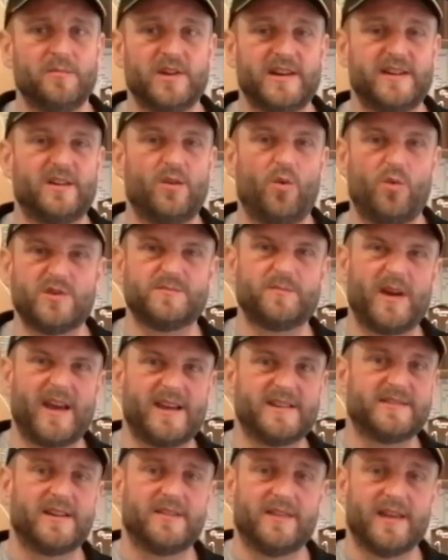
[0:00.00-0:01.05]
but it always
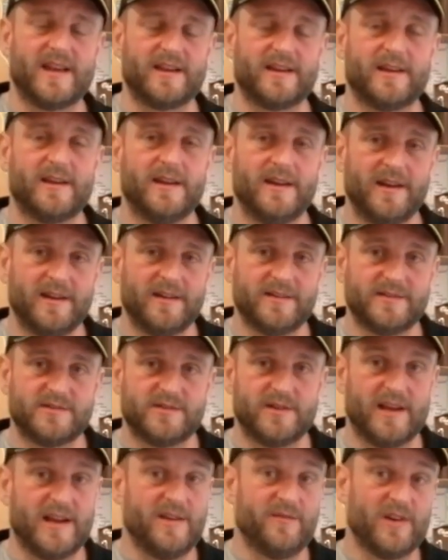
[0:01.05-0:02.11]
pays, I think,
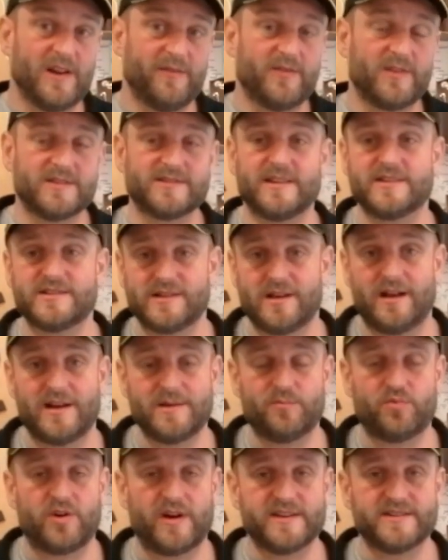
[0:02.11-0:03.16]
to, even if there's a
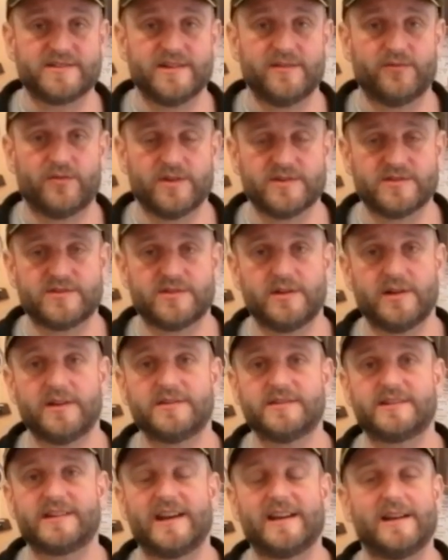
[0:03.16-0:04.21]
slight price difference,
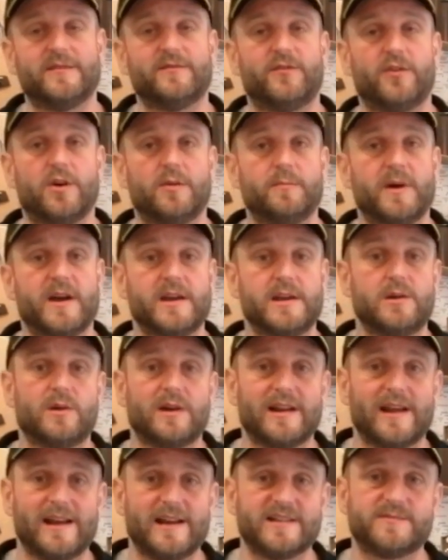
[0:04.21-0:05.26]
to get it from a
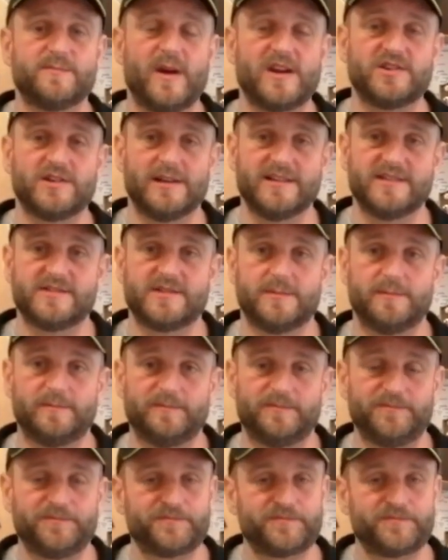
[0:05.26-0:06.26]
ukulele specialist.